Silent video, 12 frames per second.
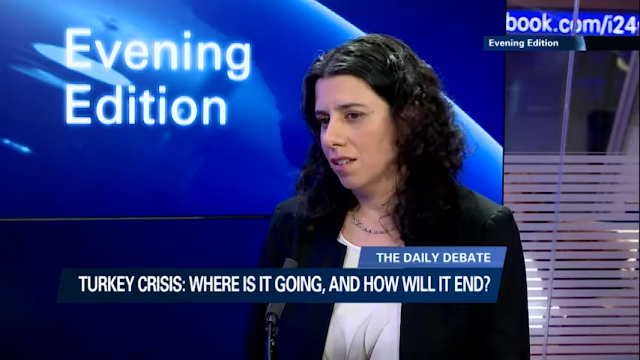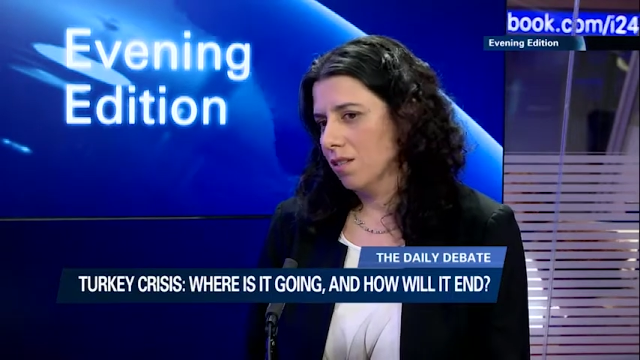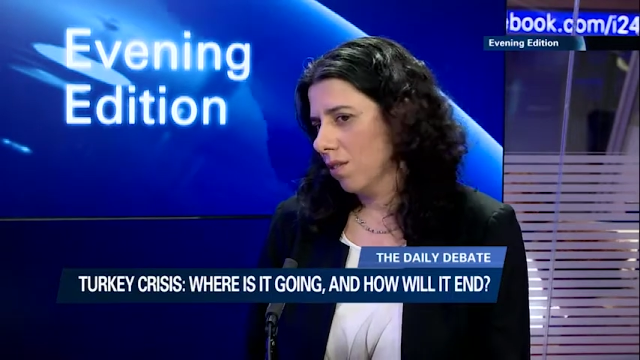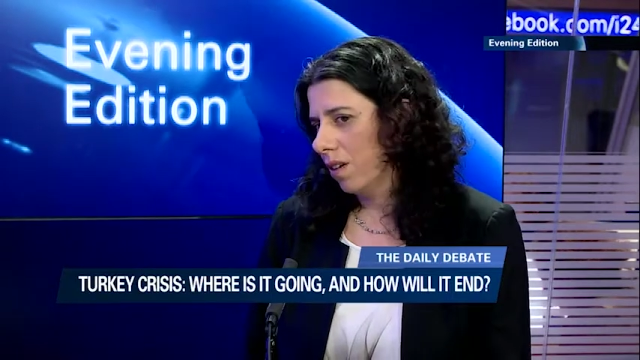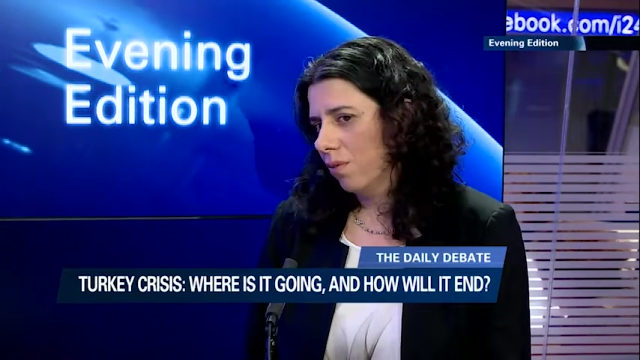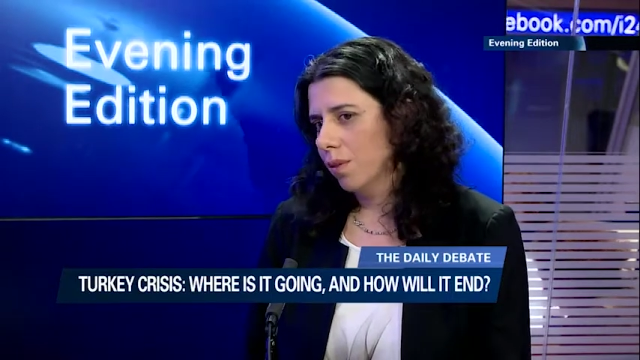
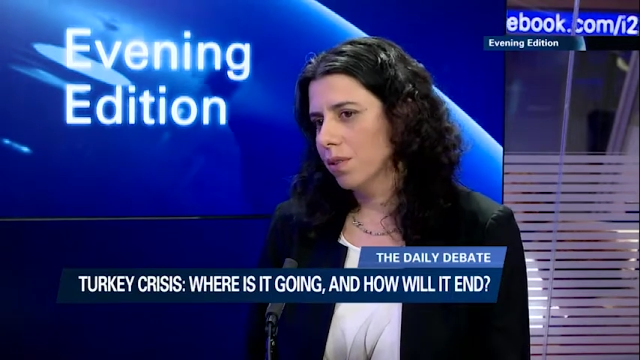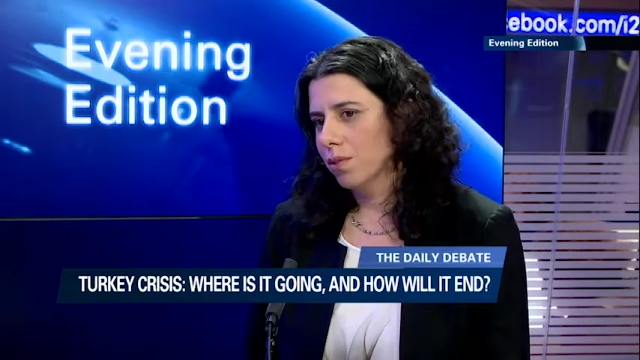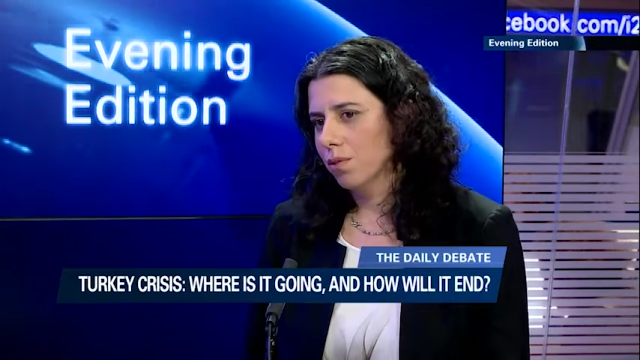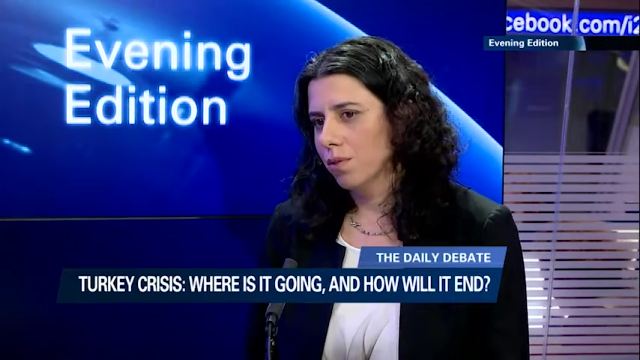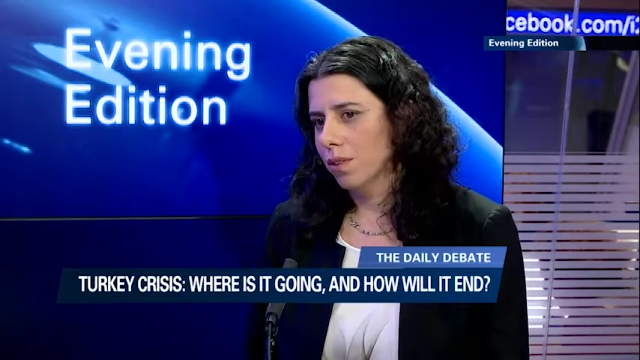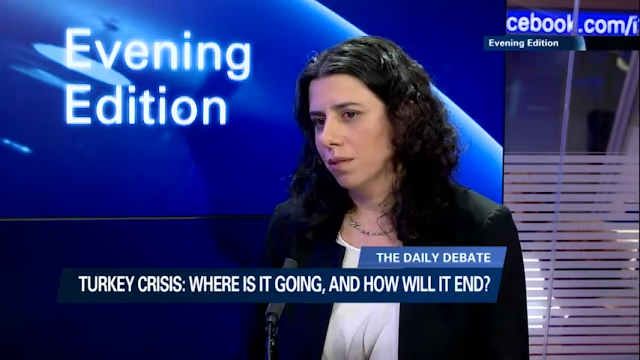So I agree
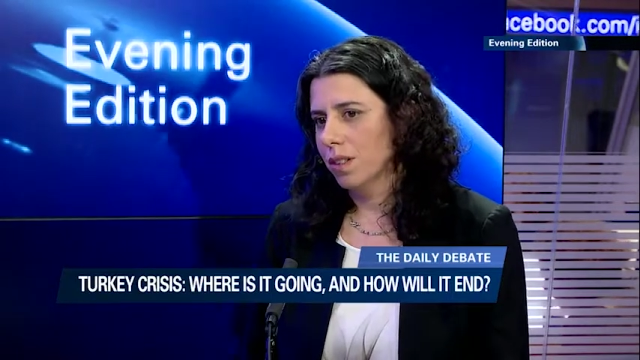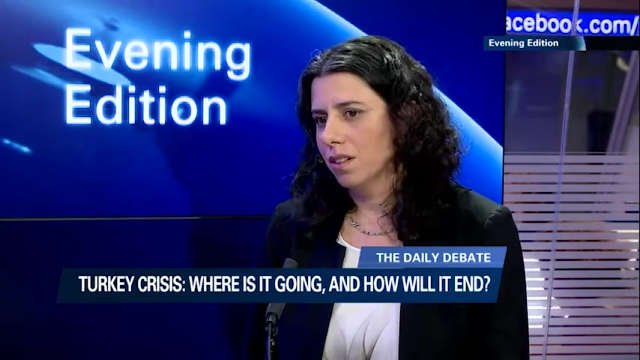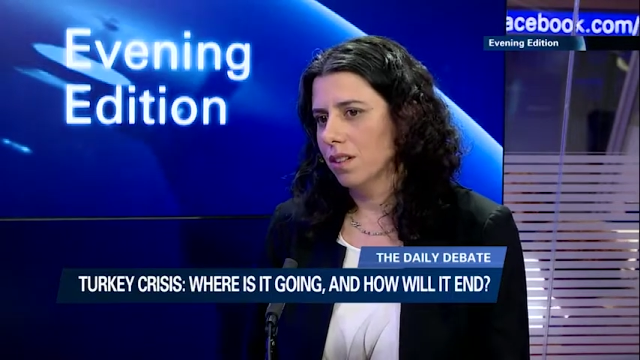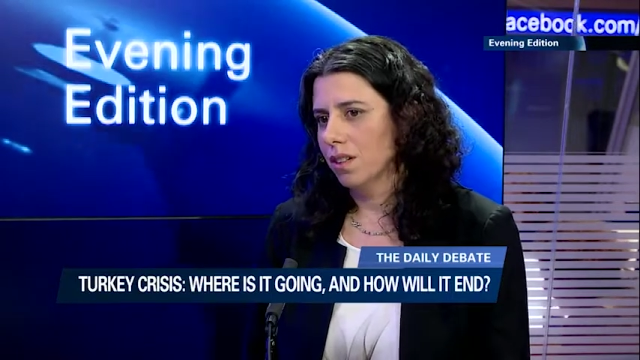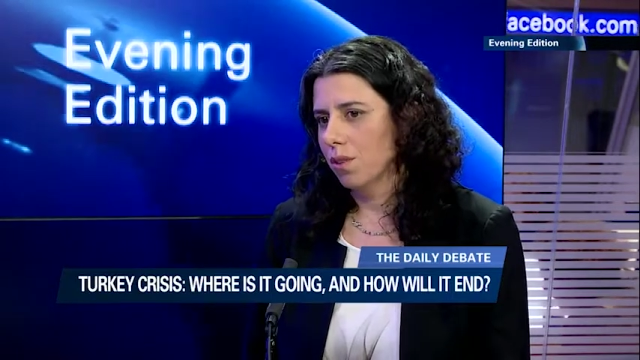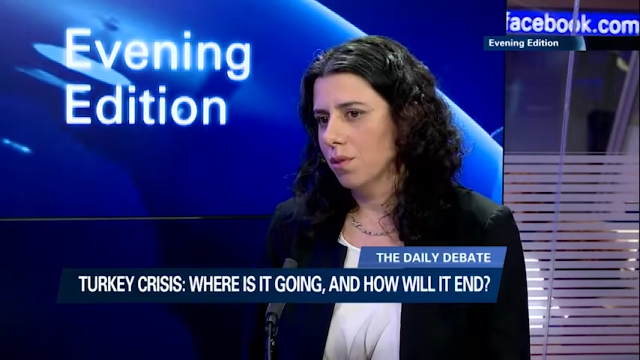with Dror. I mean,
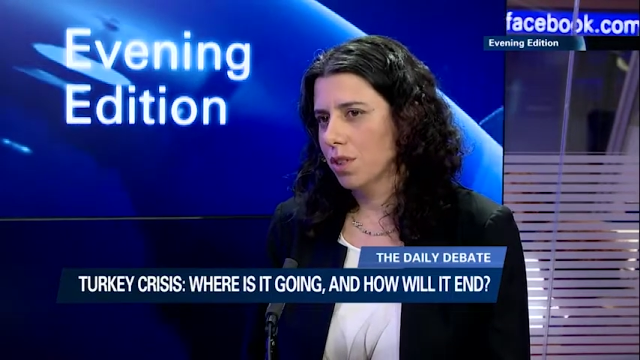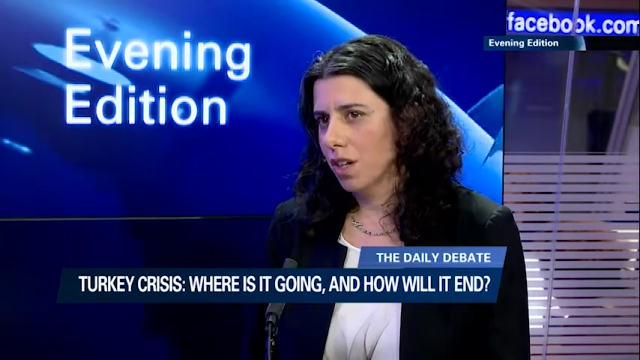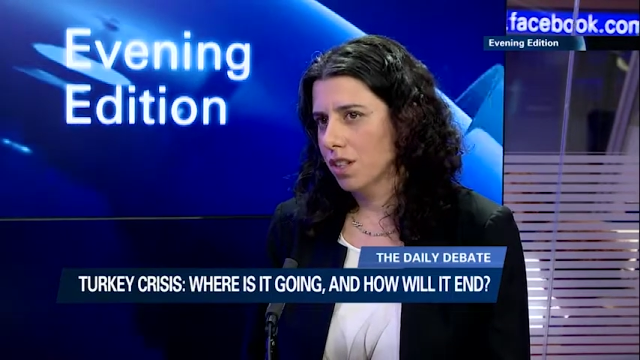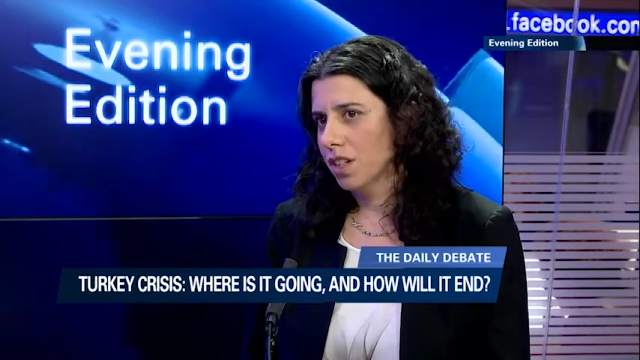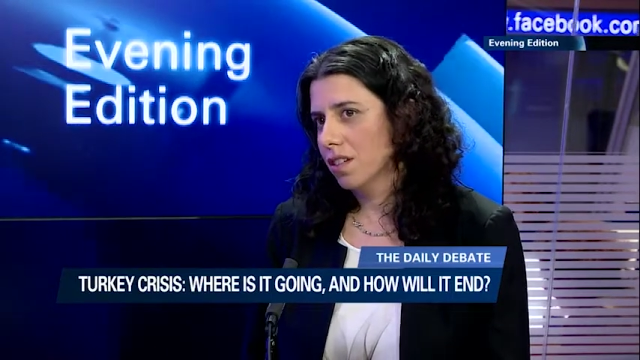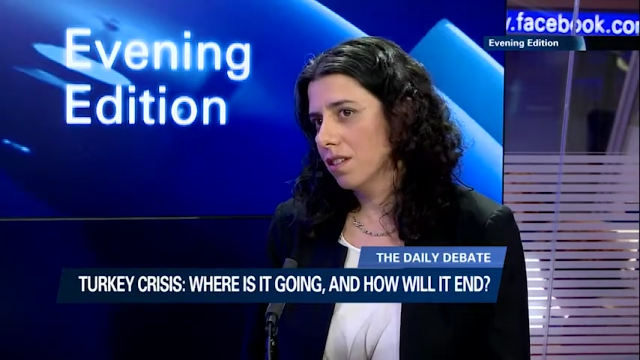the
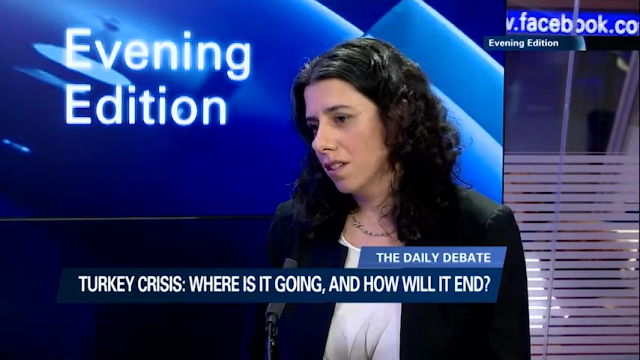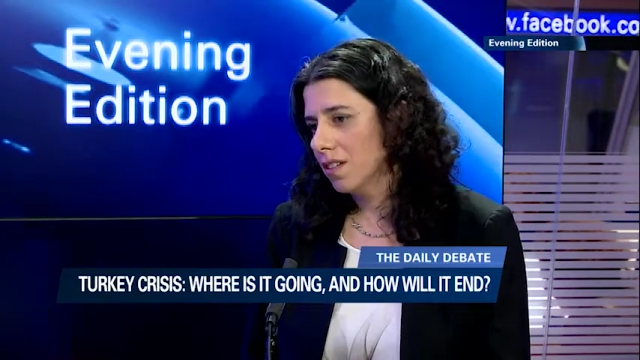negotiations,